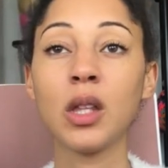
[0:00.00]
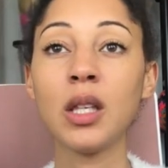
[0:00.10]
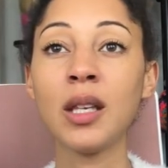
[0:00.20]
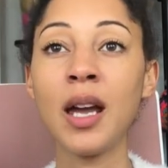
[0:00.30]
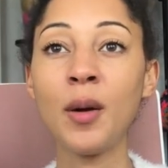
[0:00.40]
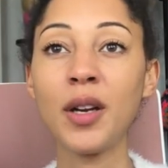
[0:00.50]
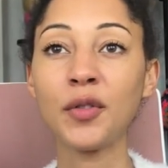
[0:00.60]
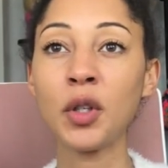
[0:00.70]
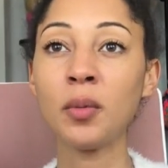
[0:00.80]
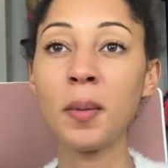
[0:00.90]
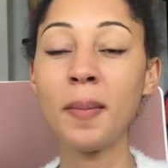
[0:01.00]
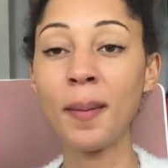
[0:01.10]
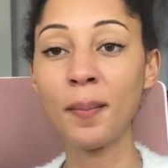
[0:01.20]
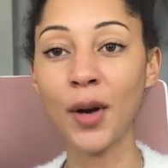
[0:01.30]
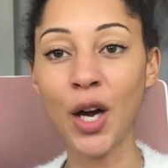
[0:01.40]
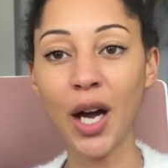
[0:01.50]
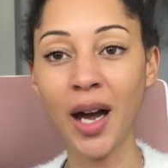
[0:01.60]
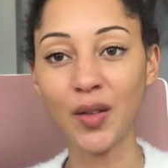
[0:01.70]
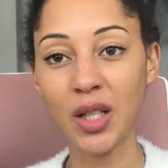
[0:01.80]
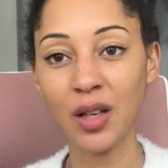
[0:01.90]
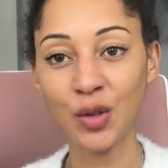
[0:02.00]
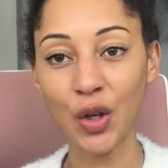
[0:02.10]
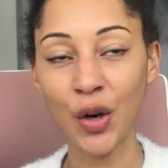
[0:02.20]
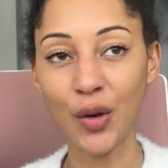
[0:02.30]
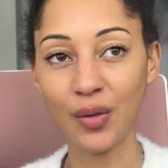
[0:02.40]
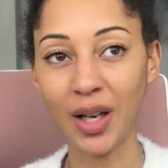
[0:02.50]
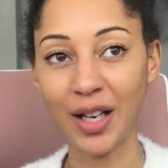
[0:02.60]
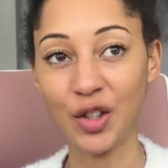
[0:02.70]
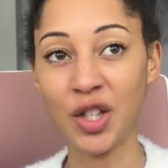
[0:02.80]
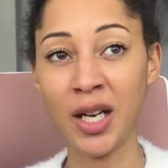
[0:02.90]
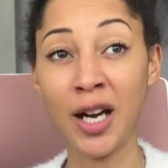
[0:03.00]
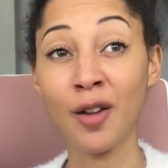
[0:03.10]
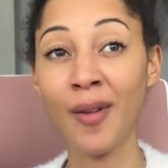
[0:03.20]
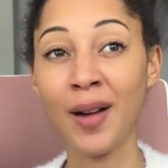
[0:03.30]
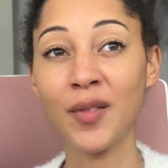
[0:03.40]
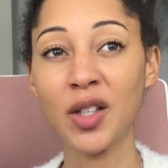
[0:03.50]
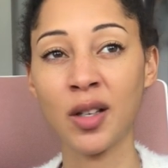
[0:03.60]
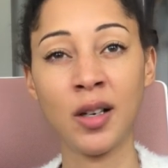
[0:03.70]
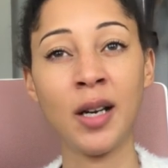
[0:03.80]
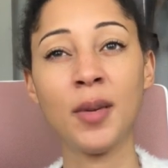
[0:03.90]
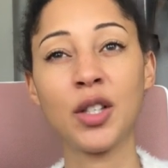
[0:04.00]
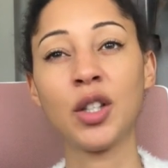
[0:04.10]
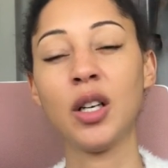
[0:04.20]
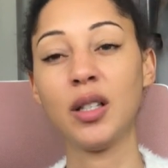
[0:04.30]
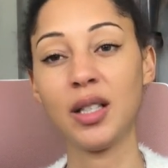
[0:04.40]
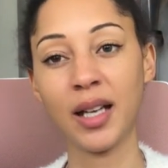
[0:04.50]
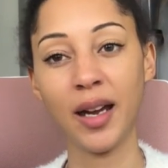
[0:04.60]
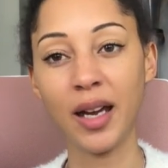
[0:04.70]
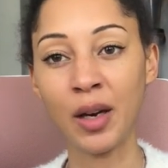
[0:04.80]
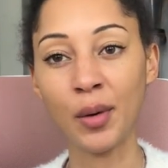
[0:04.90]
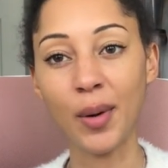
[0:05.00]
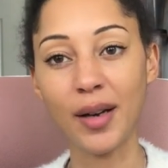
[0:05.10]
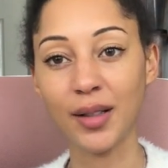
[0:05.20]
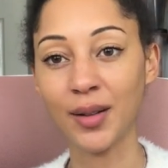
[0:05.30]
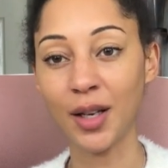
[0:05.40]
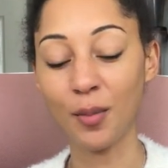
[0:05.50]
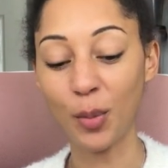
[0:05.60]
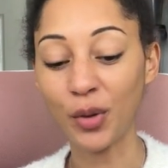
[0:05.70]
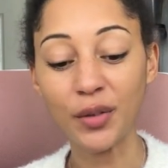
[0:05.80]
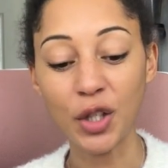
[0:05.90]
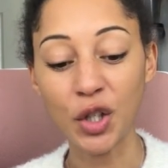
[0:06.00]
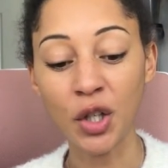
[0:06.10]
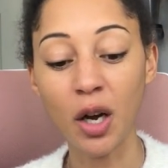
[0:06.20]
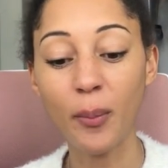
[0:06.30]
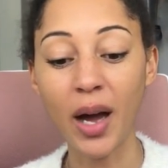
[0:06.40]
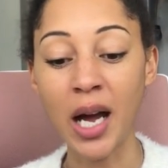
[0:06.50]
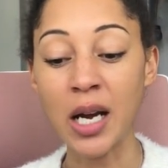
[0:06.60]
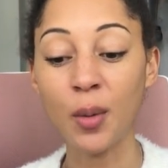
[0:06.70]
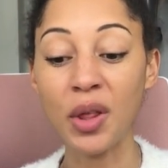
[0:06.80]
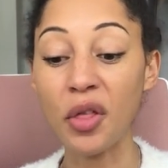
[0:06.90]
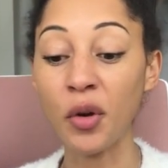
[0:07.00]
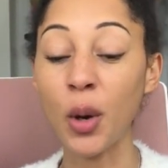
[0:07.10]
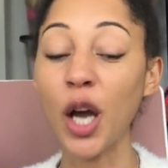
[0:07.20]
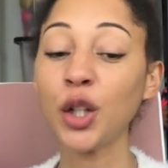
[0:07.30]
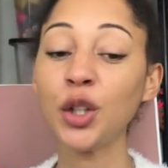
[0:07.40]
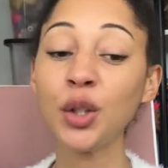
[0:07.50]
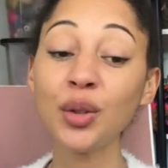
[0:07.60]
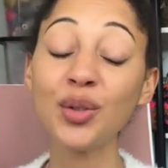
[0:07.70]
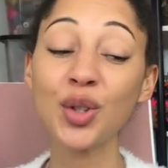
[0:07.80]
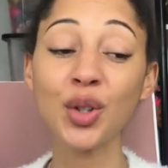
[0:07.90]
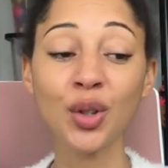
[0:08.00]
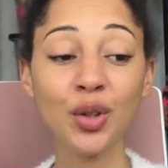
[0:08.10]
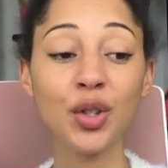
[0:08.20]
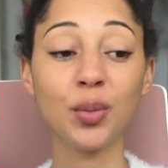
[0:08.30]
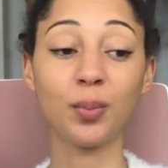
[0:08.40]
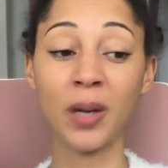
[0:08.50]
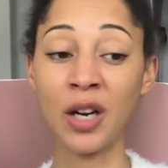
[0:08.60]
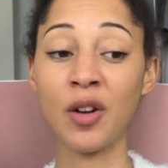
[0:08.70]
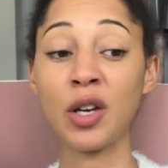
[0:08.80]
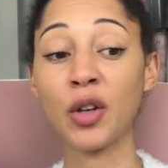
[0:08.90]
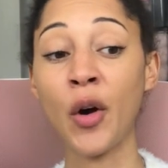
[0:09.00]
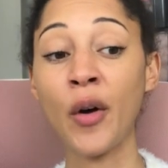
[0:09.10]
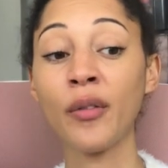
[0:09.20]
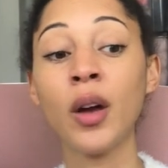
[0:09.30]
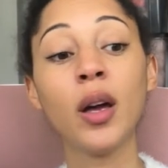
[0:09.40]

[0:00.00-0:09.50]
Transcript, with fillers: Now if you remember, at the end of last year around this time I started to get ill whilst I was at my previous job, and I went through a huge huge period of